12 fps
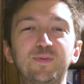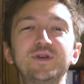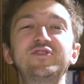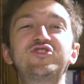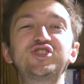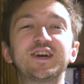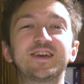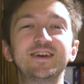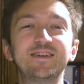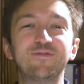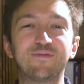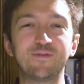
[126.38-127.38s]
Please check
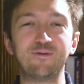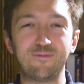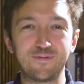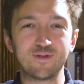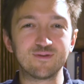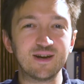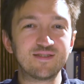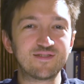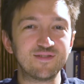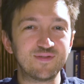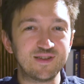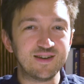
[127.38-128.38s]
in for, for the
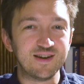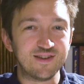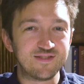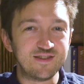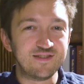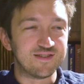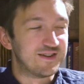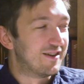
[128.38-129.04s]
rest of the uh, season.